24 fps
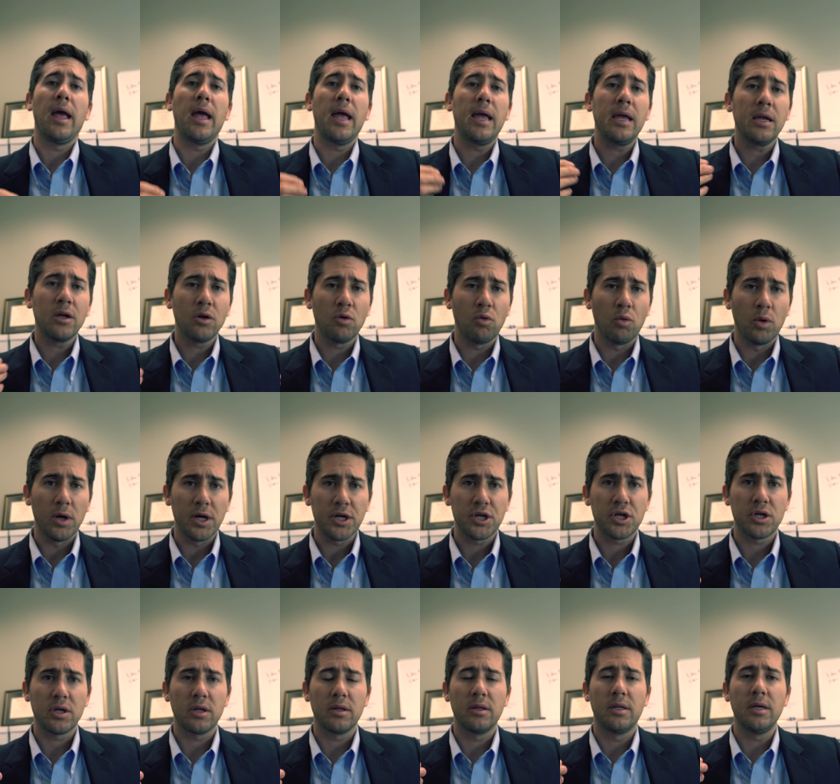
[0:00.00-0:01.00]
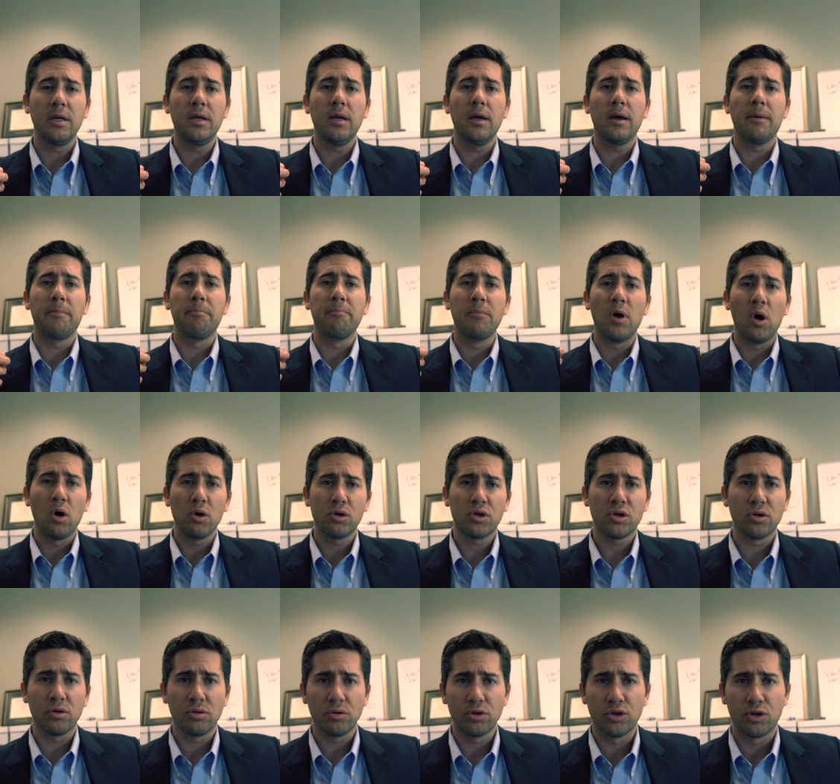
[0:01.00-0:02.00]
anguish, the
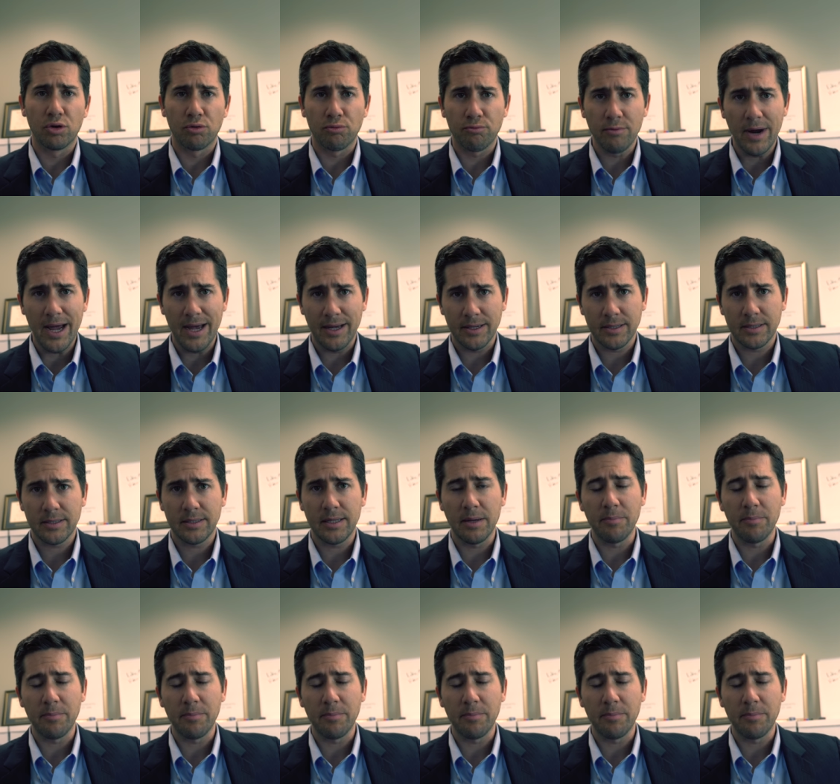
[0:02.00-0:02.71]
emotional duress